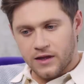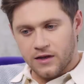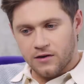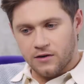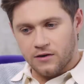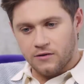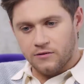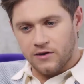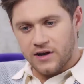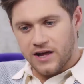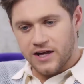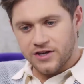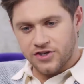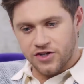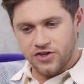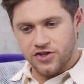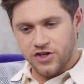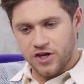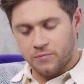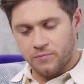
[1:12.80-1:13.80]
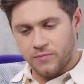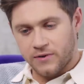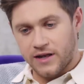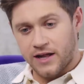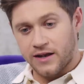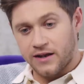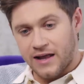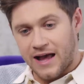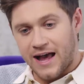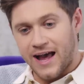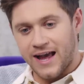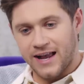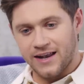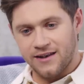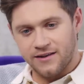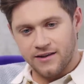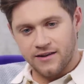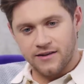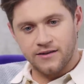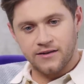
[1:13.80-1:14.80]
you know, a relationship and then that
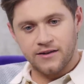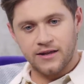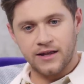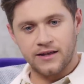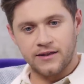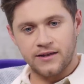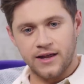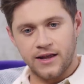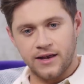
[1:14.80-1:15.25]
ending and